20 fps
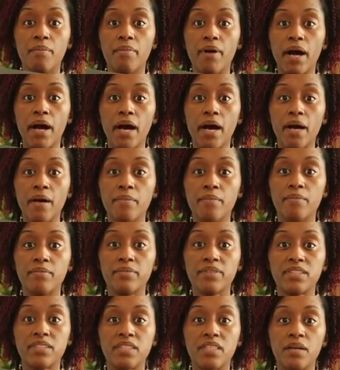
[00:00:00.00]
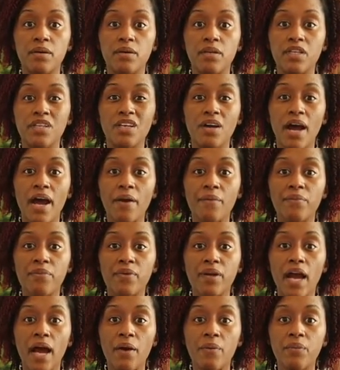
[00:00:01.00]
Um, to, you know,
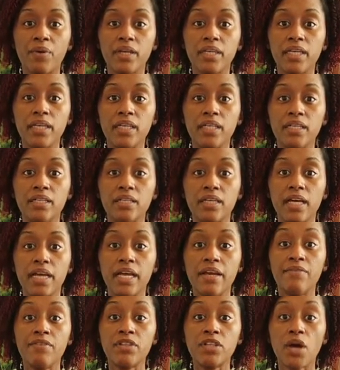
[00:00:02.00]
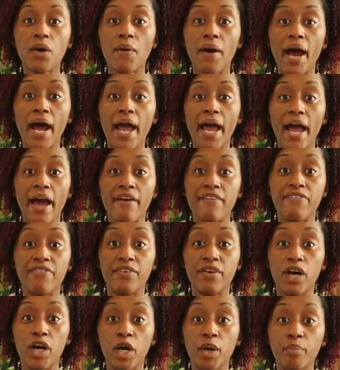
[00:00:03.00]
I, I really, even though I
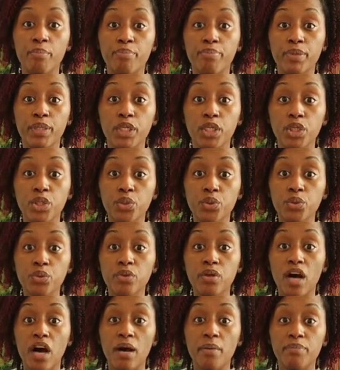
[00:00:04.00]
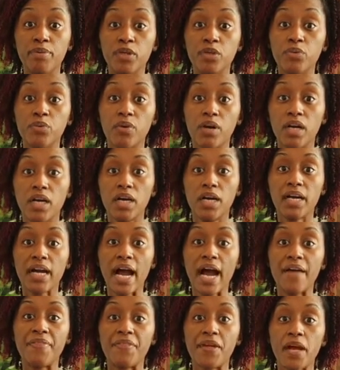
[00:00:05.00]
have blue, a blue rug,
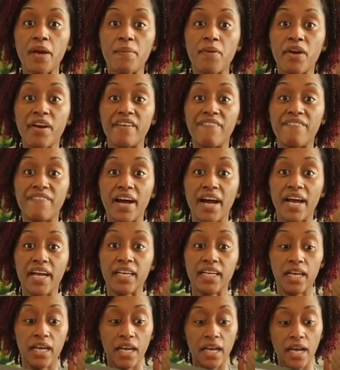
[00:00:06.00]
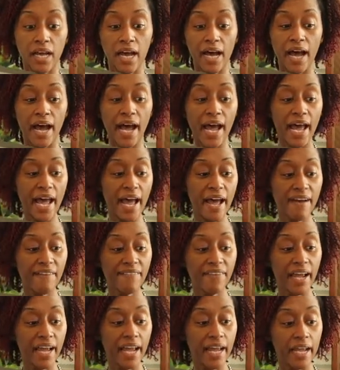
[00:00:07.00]
I think I'm gonna find, I
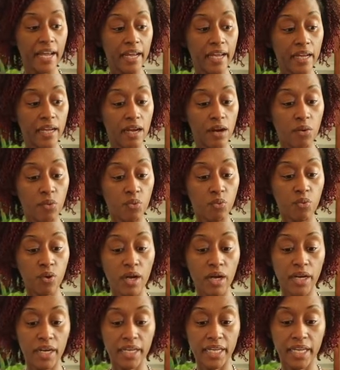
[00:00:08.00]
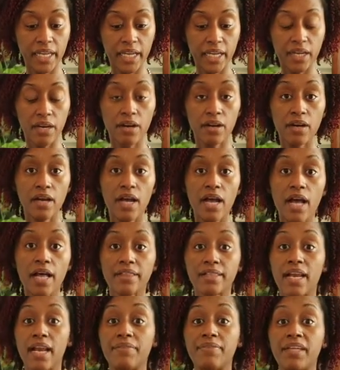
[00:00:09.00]
have a rug here
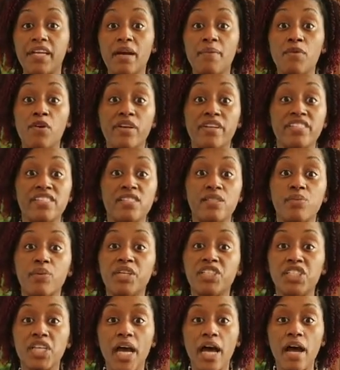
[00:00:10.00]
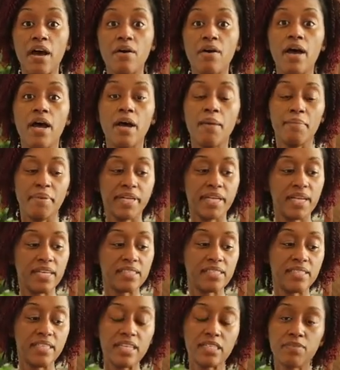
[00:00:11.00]
that I think I'm gonna switch out because
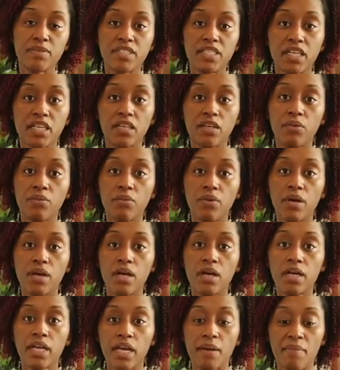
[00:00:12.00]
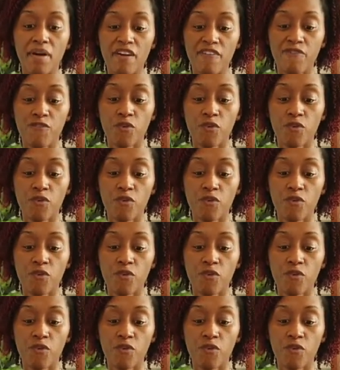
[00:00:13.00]
this particular rug in my